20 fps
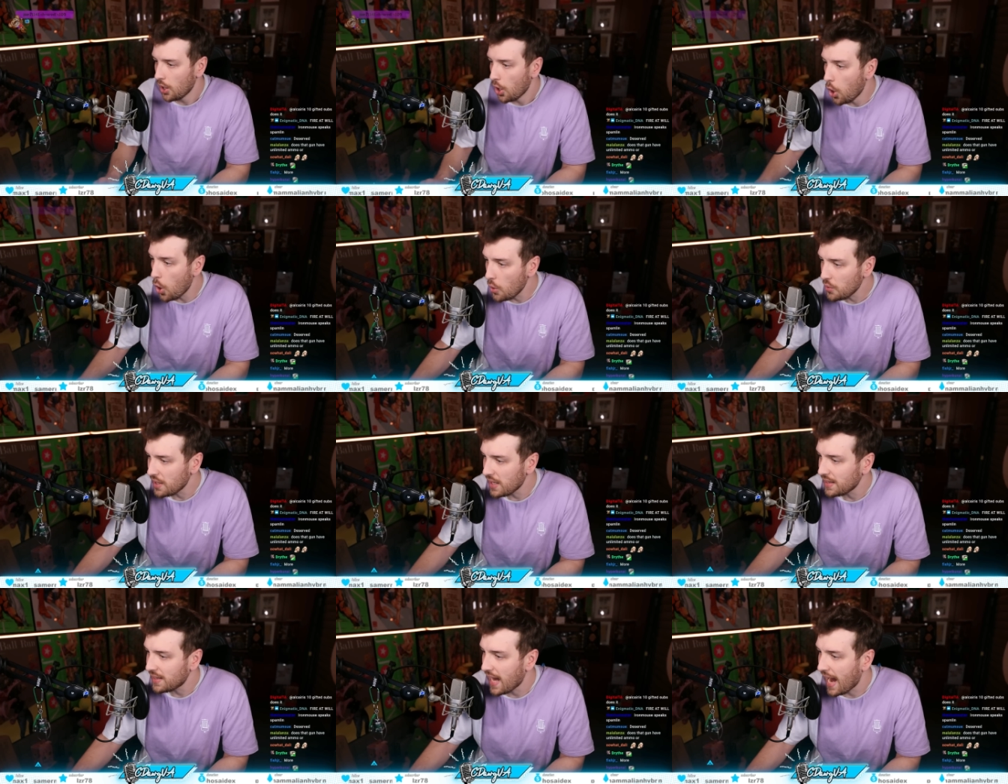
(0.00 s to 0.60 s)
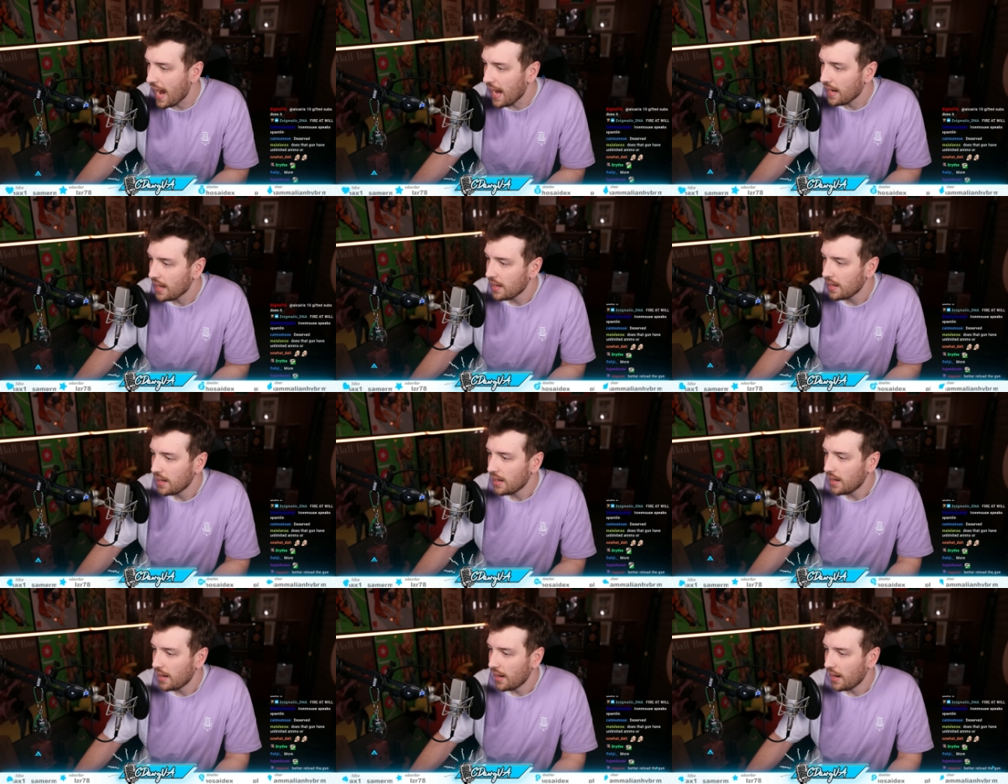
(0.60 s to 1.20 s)
Who did that?
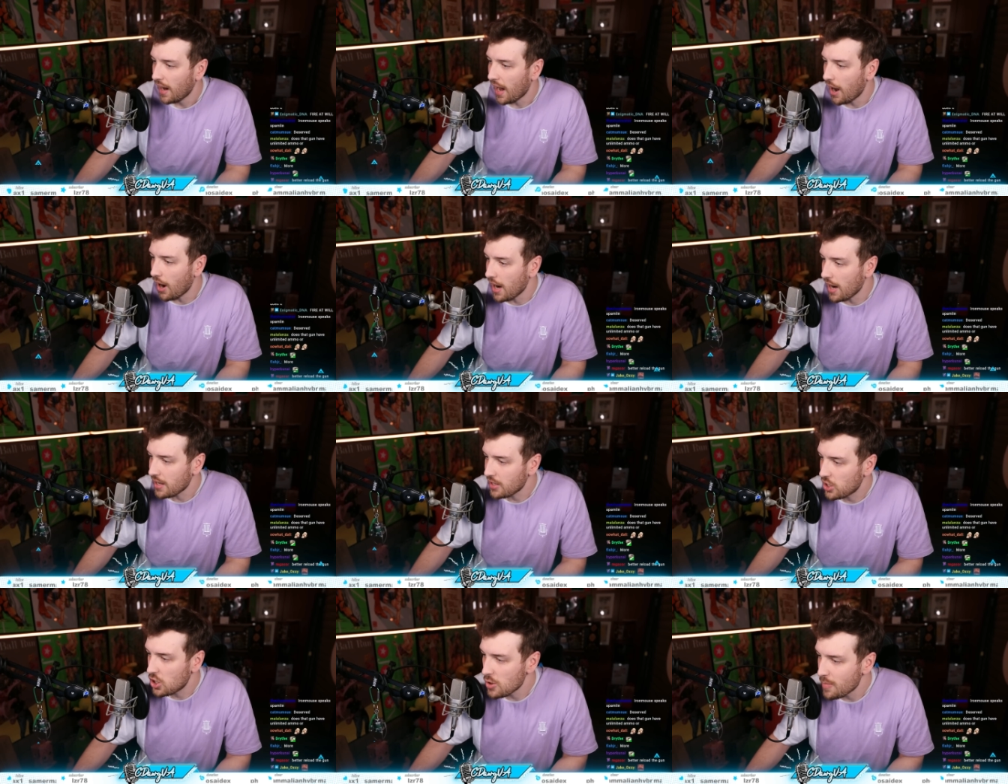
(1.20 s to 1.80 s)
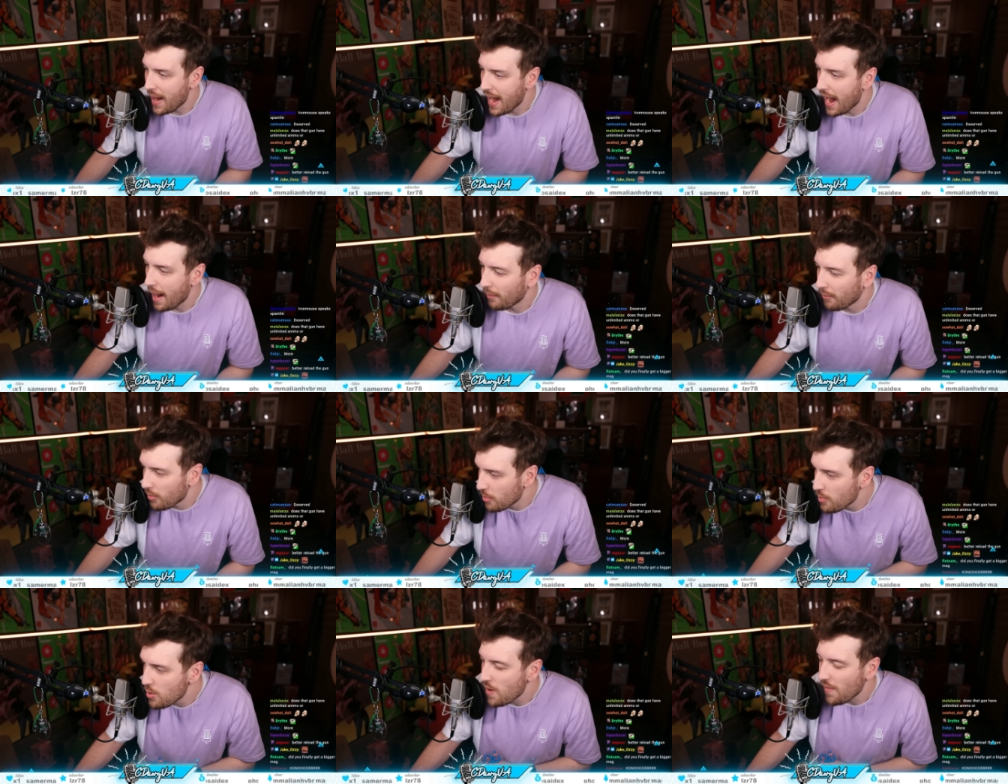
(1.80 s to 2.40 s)
All right, Cube,
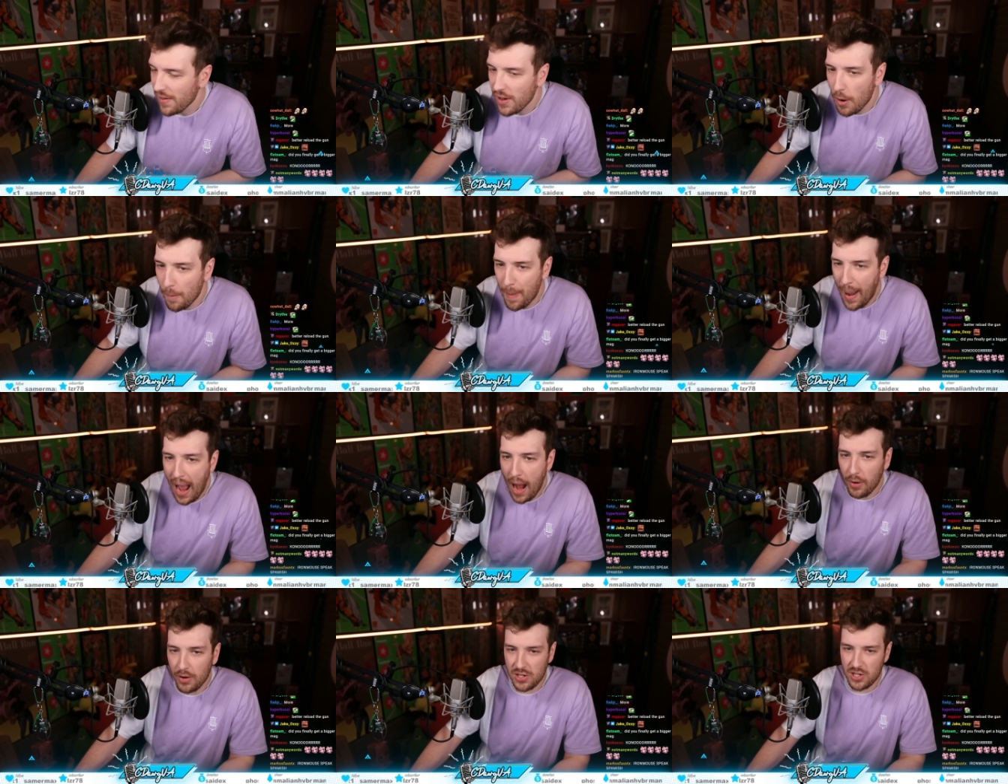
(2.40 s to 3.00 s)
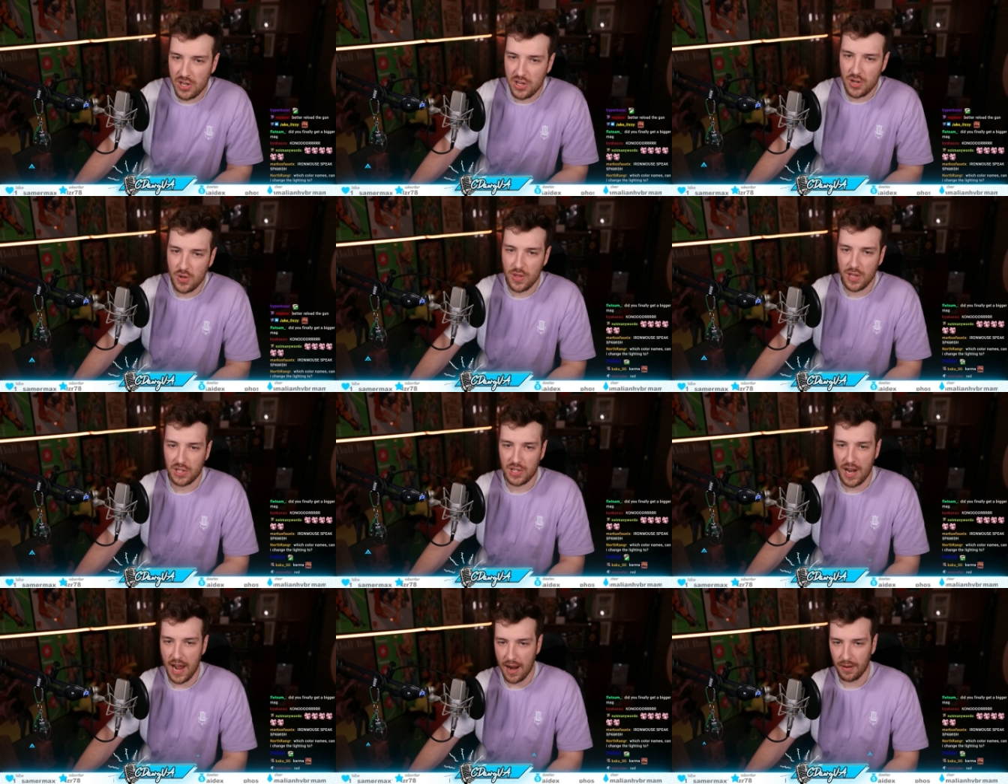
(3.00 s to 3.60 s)
I'm removing your powers to do
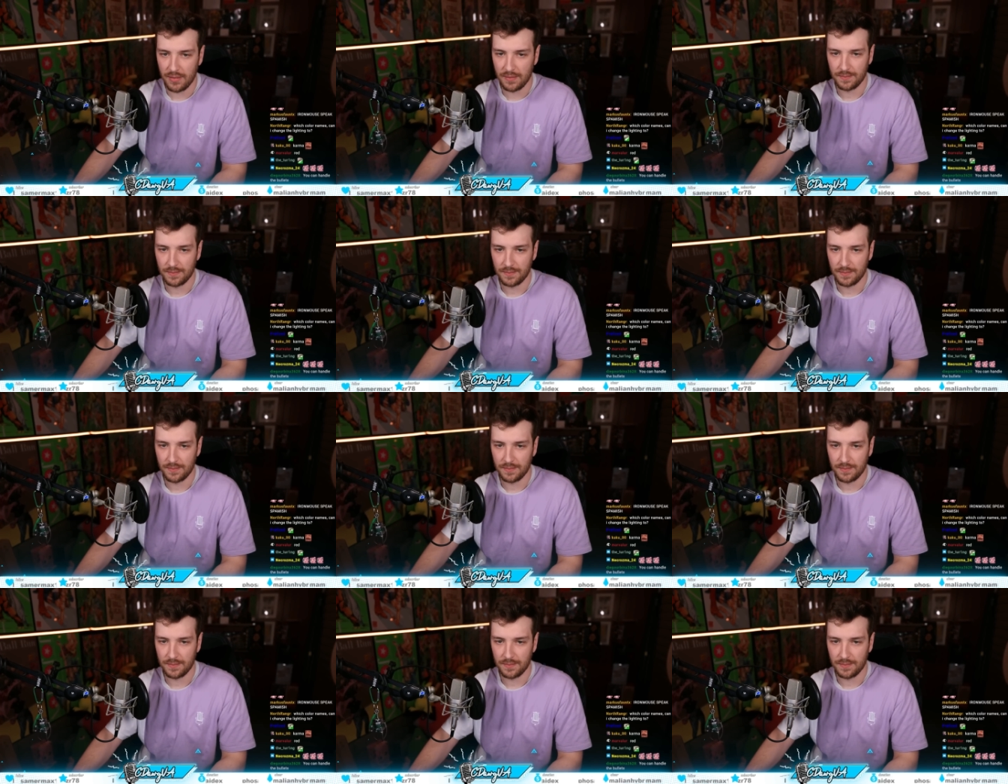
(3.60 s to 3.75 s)
this now.